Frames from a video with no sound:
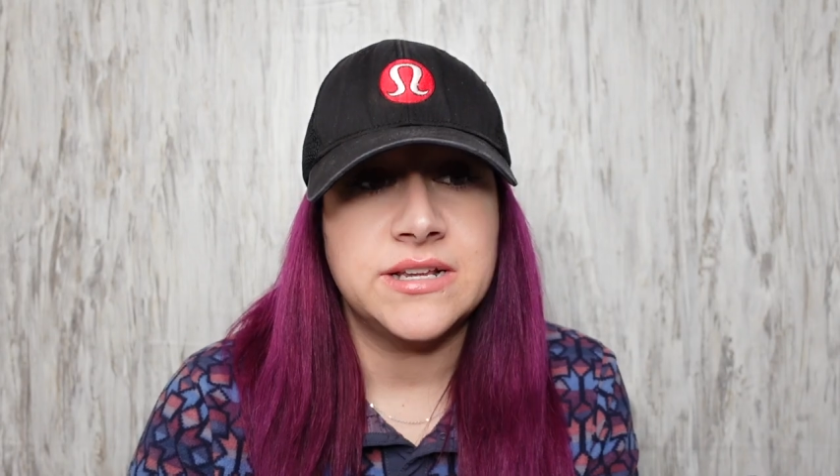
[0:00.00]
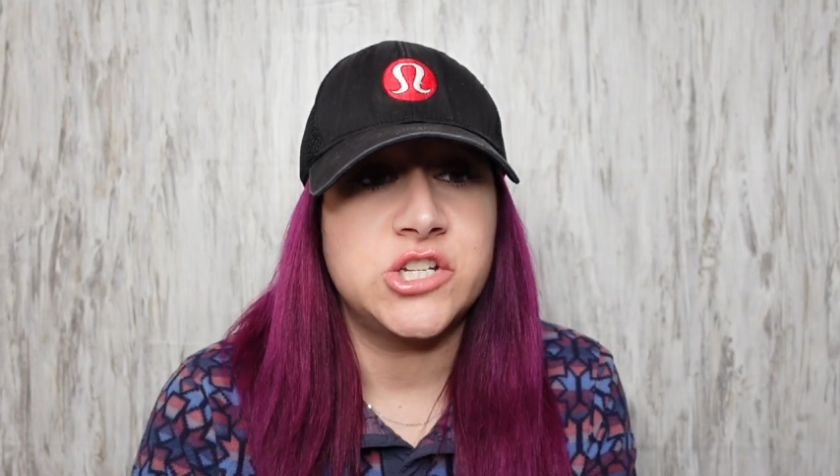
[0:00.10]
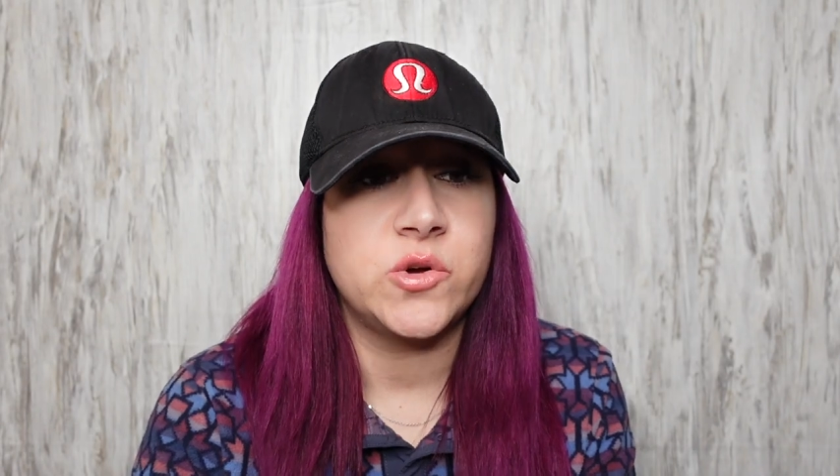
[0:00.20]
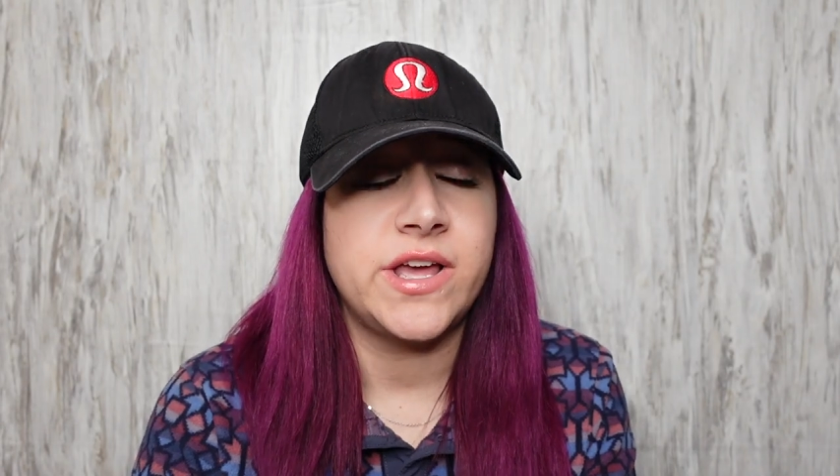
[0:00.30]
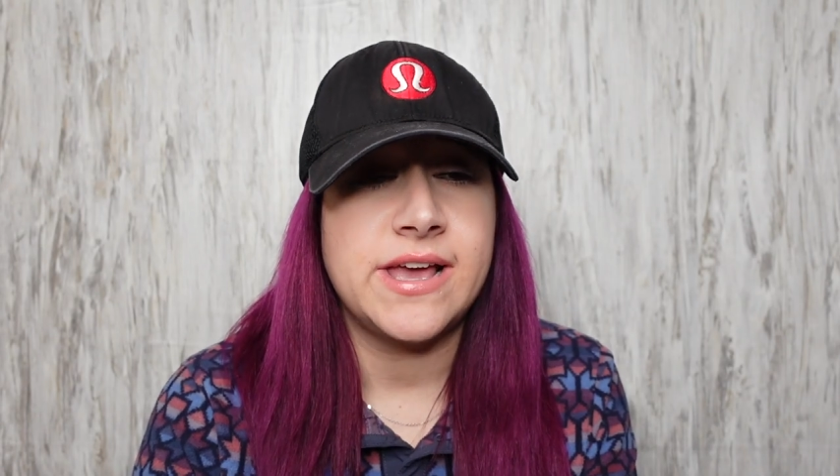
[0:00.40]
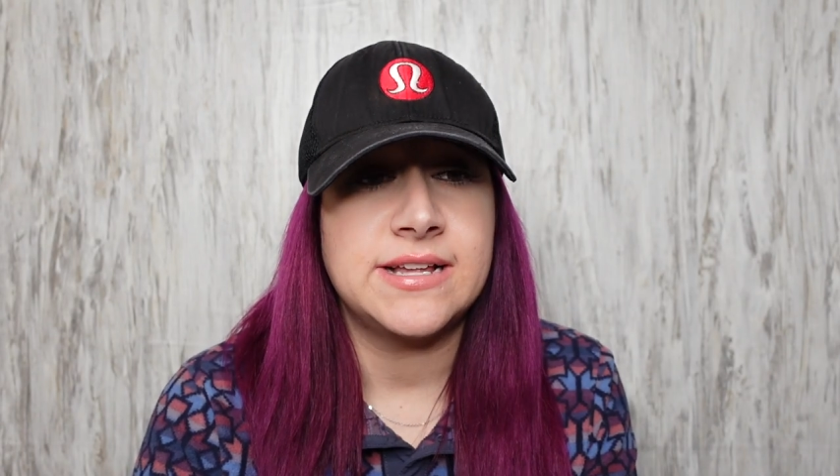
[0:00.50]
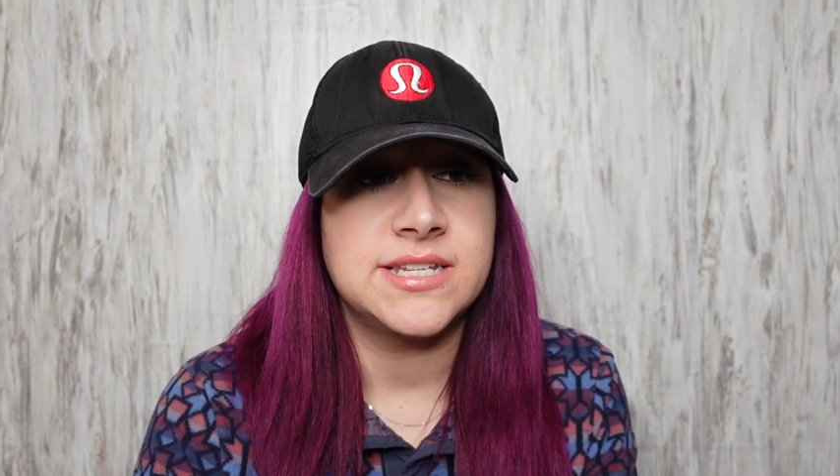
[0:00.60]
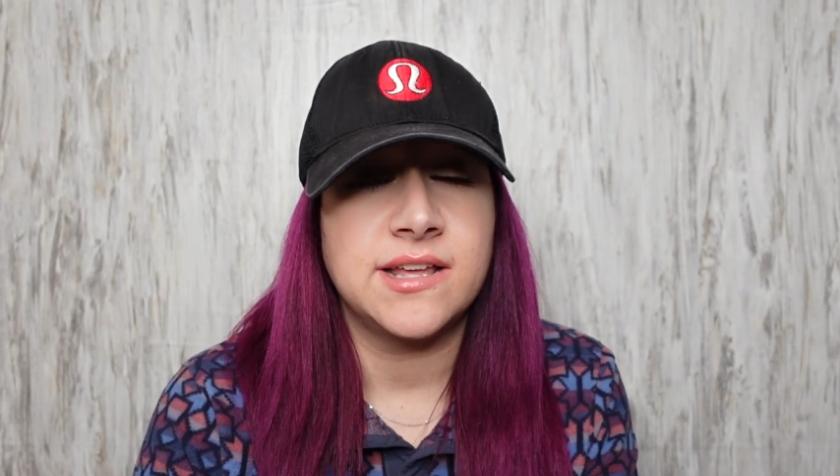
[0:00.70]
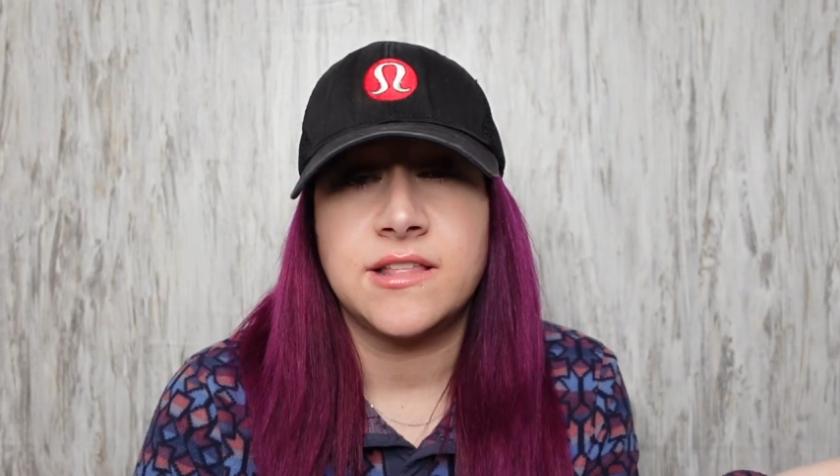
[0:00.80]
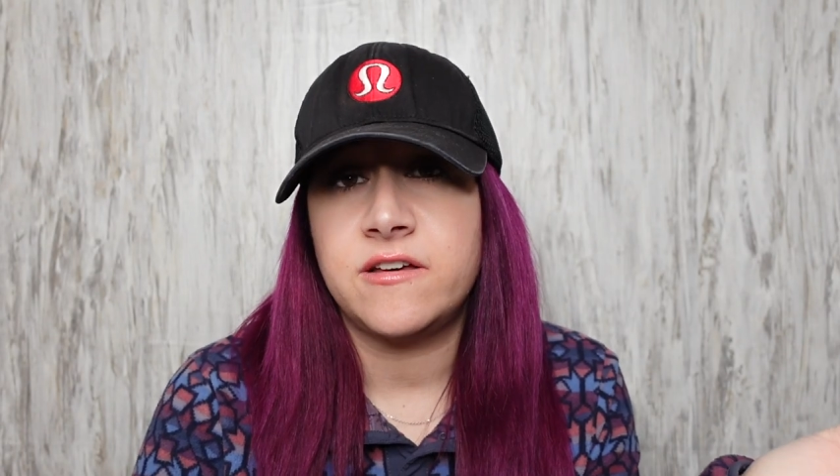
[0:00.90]
enjoy
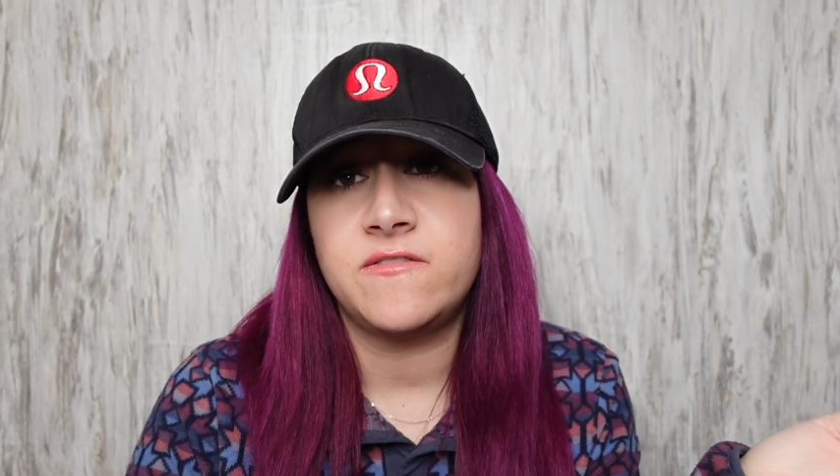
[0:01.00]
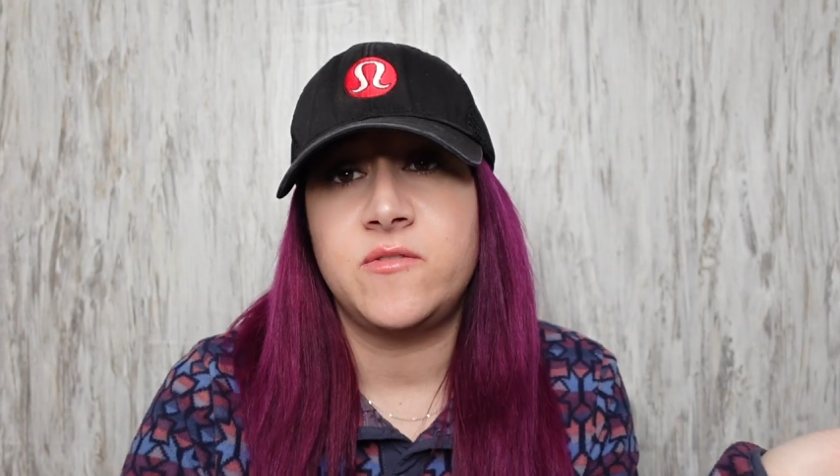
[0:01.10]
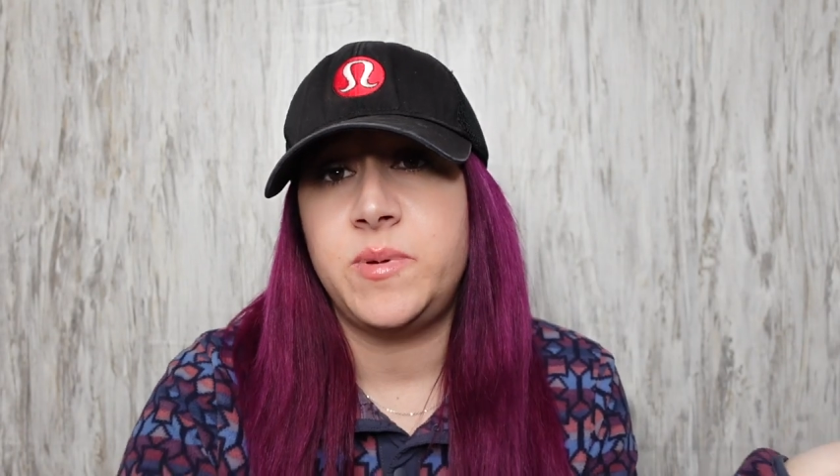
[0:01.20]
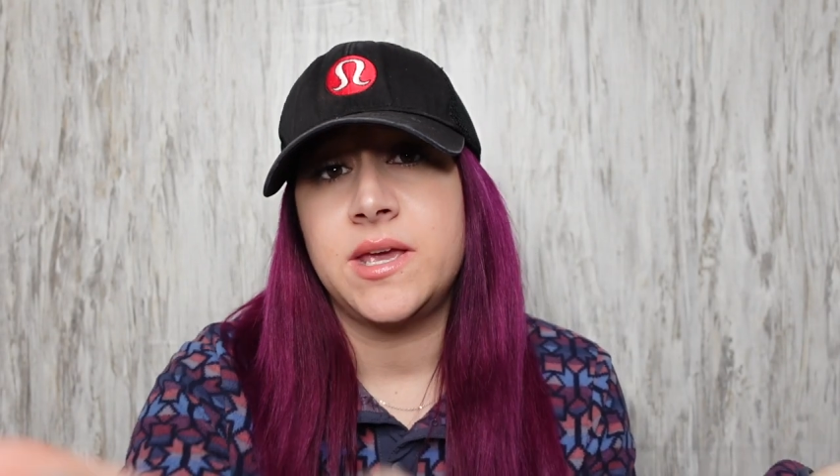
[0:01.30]
it. I love